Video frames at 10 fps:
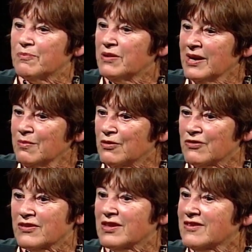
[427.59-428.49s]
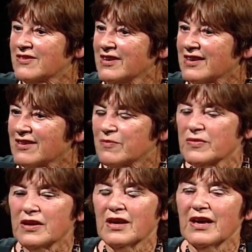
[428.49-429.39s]
play music, they sing.
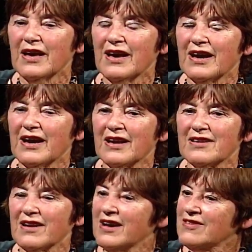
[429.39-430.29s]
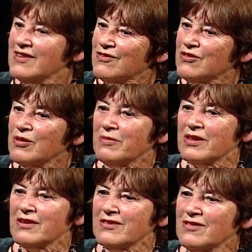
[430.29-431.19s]
And I said to the
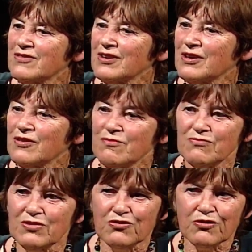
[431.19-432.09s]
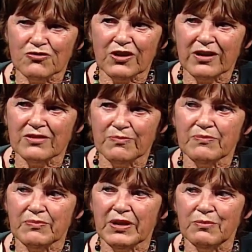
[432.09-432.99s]
mother, I said, does your child
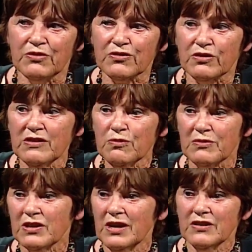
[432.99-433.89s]
play a musical instrument?